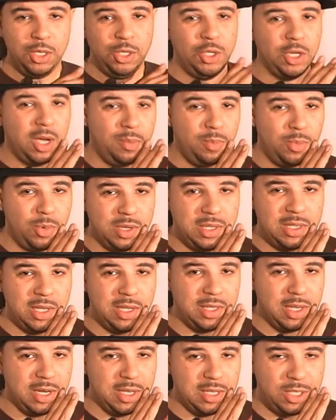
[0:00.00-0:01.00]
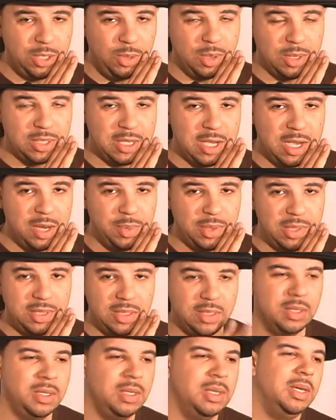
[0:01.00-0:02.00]
"Sean Mauricette, can I see you outside,
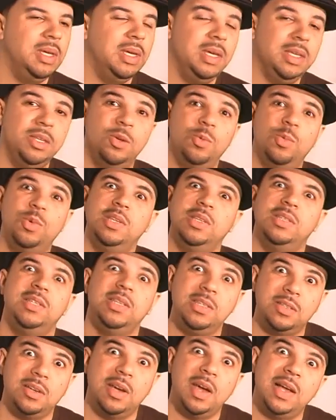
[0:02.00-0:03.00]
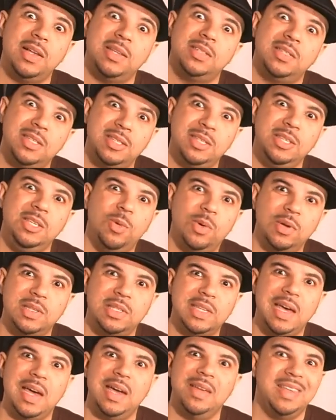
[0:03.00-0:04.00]
please?" And when your teacher asks to see you
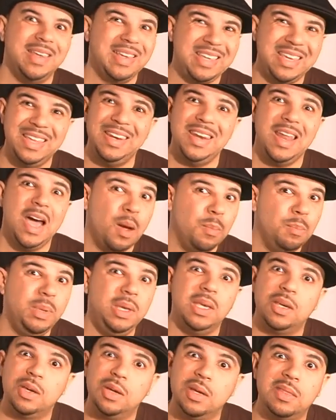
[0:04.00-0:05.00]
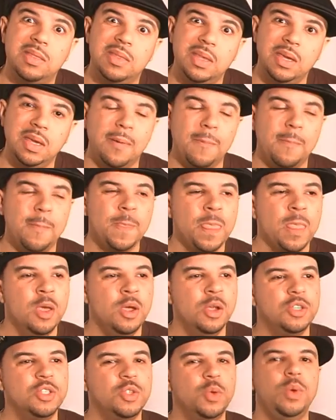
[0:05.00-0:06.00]
outside, that cannot be a good thing.
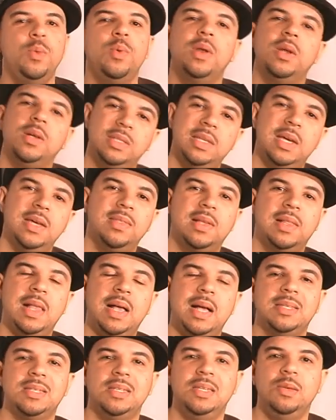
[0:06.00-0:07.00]
So we went outside the class, and